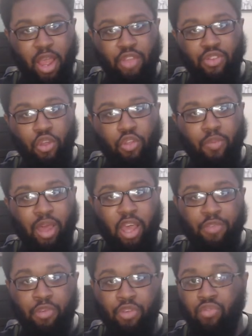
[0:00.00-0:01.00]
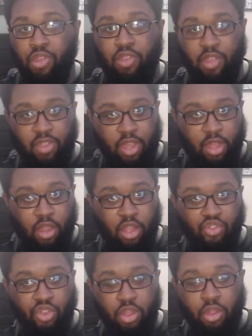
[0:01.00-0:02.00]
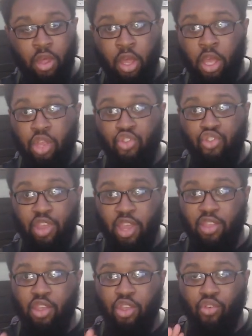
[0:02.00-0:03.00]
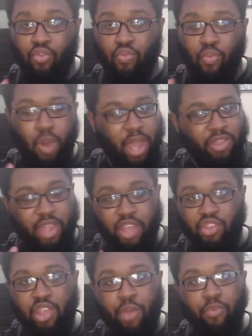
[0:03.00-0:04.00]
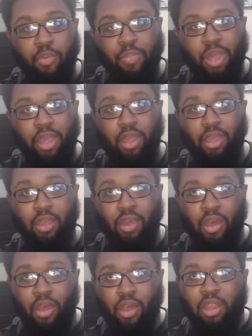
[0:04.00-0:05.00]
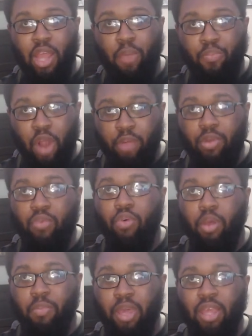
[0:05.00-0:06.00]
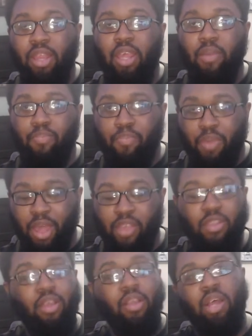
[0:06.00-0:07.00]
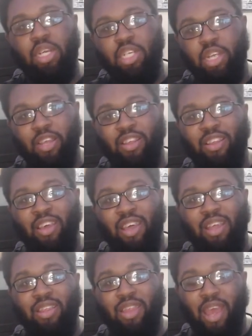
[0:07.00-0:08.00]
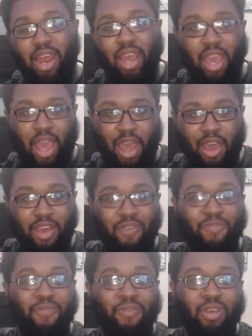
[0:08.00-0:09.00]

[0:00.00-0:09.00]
had sold my Xbox 360 collection, Jesus Christ, that shit would be that probably would be the biggest collection that I have